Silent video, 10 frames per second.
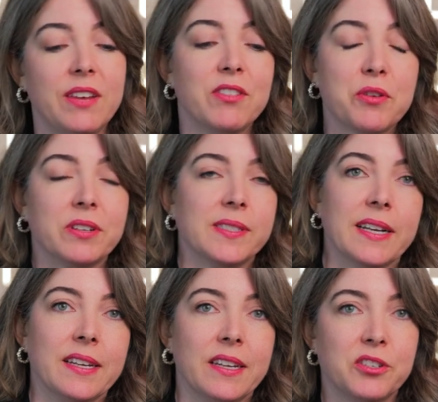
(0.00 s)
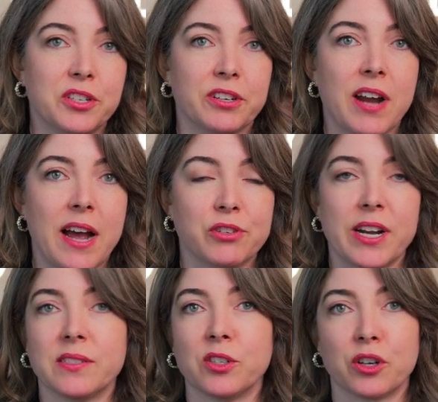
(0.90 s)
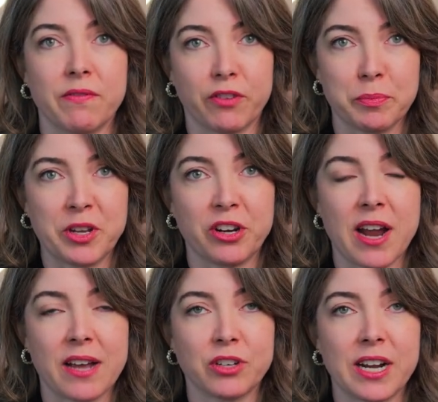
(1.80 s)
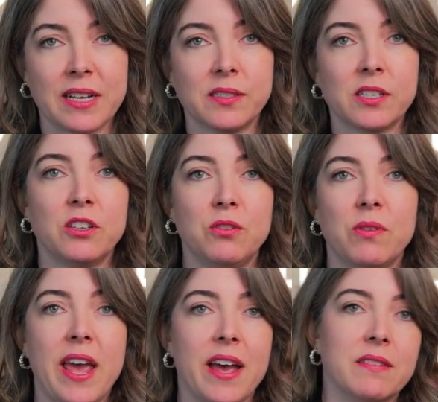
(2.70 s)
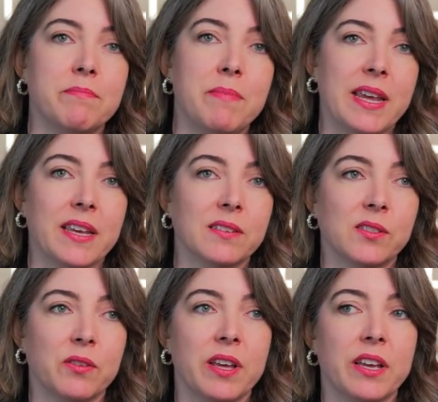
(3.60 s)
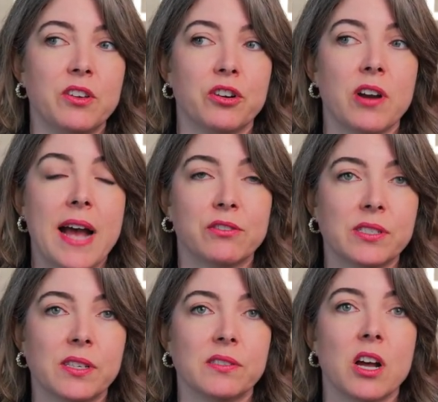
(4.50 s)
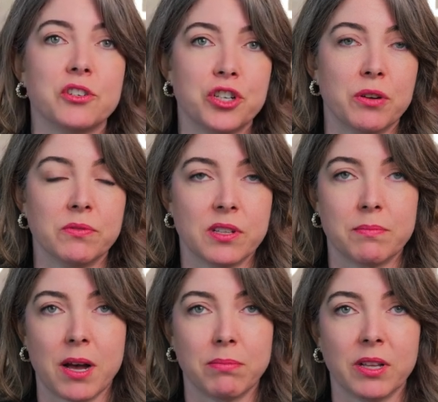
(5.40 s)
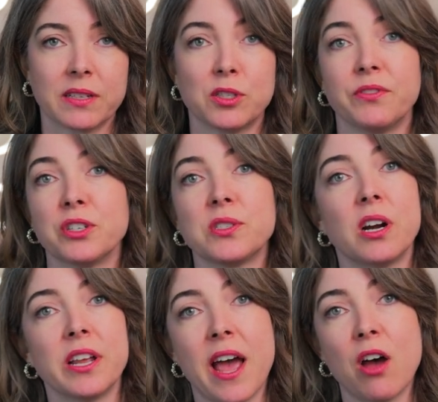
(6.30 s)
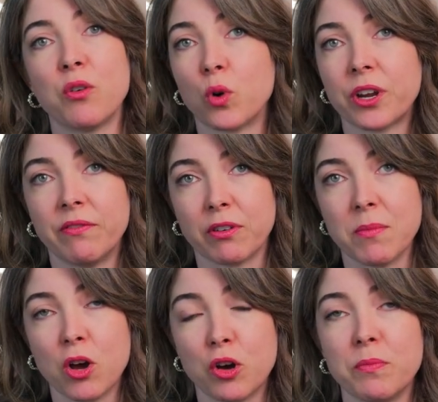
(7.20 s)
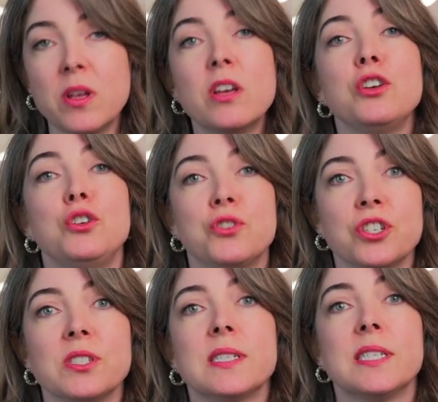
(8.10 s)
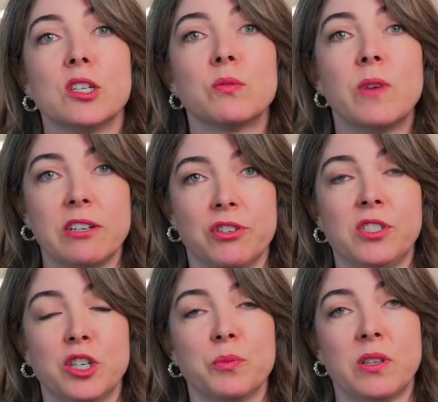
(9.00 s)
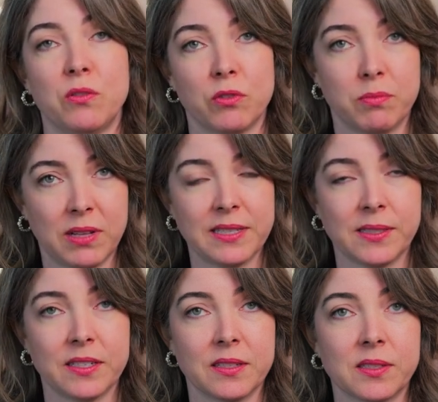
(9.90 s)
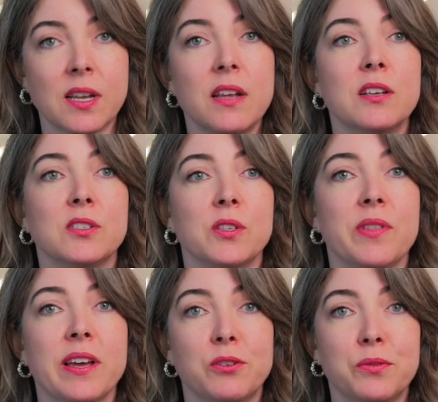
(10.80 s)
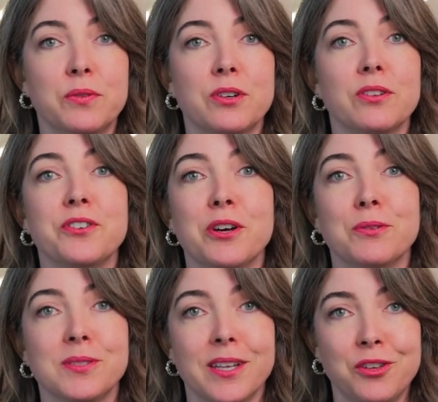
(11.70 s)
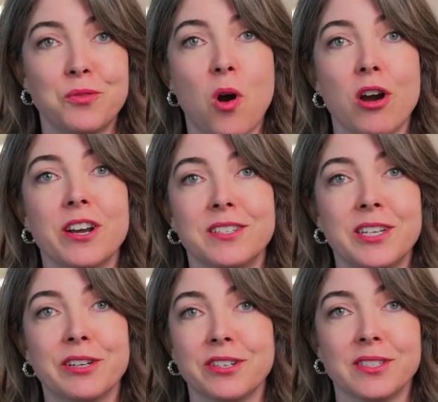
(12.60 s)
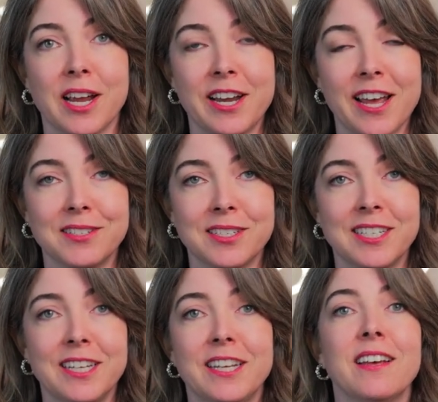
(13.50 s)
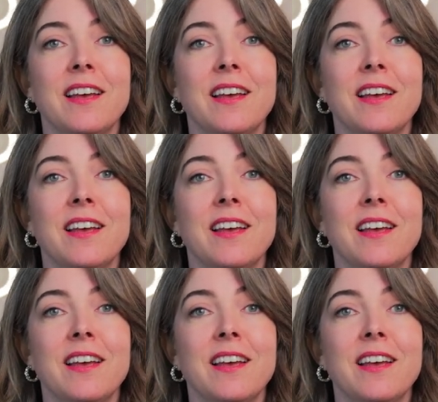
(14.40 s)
even though they're sending it to your address or confirming your address, you can make it so that your address is not shown to the public. So if you're starting out and working from home, you should still register with Google Places so that Google knows that you are an interior design entity